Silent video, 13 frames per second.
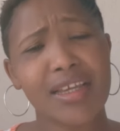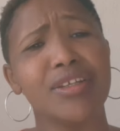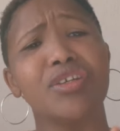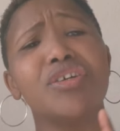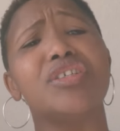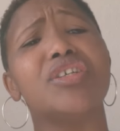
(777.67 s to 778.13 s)

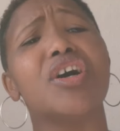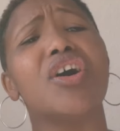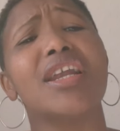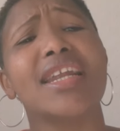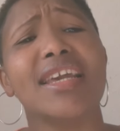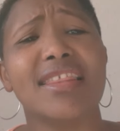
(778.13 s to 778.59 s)
not
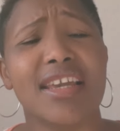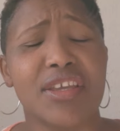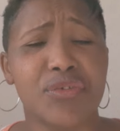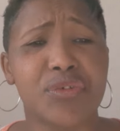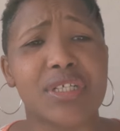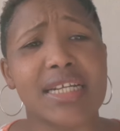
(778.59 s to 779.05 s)
only the
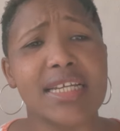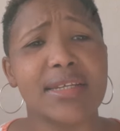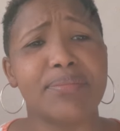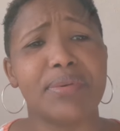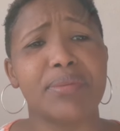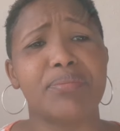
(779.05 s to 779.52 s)

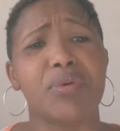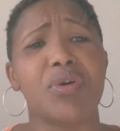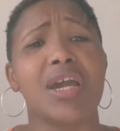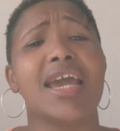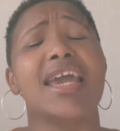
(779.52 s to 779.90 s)
Ukraine people,